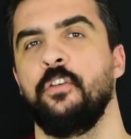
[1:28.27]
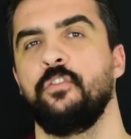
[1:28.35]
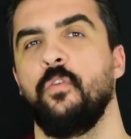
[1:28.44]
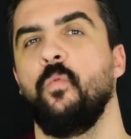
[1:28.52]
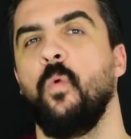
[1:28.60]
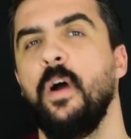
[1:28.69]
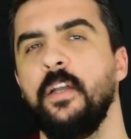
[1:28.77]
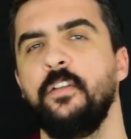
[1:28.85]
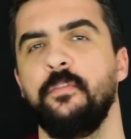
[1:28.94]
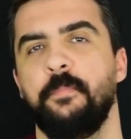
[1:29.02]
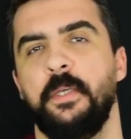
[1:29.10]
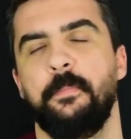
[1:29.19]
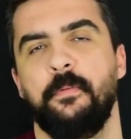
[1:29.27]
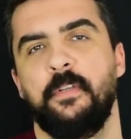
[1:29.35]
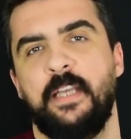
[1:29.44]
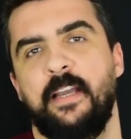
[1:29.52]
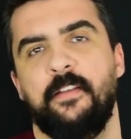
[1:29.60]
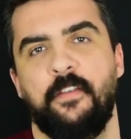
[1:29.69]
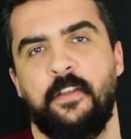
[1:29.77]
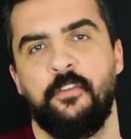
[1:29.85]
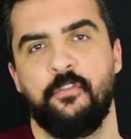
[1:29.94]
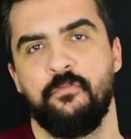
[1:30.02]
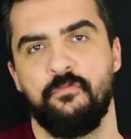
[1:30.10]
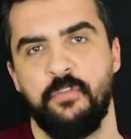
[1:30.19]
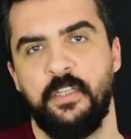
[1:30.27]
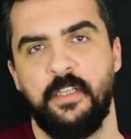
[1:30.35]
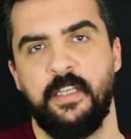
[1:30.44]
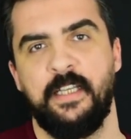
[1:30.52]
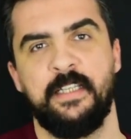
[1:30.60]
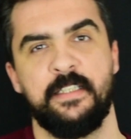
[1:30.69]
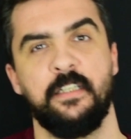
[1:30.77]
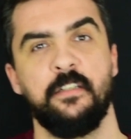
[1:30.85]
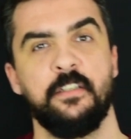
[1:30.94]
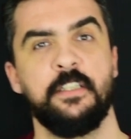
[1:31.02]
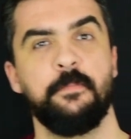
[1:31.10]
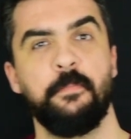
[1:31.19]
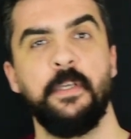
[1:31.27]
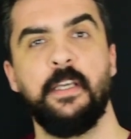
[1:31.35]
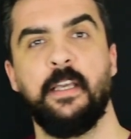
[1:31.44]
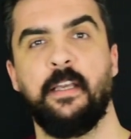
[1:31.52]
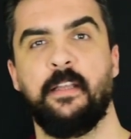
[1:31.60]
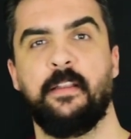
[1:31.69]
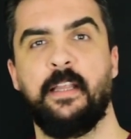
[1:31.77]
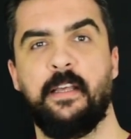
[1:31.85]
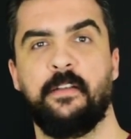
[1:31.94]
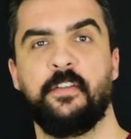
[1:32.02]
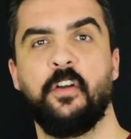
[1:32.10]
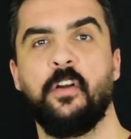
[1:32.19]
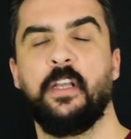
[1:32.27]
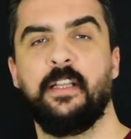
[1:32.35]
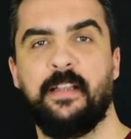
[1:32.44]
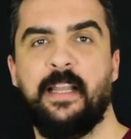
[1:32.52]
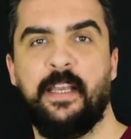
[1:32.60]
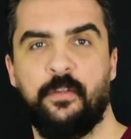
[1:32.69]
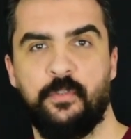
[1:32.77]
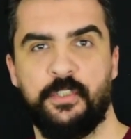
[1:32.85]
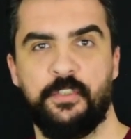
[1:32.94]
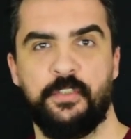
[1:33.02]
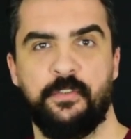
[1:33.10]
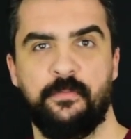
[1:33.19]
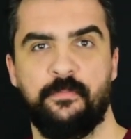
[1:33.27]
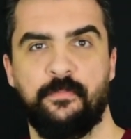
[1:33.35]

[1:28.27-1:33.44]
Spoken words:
So why do people get into reading instead of speaking their target language?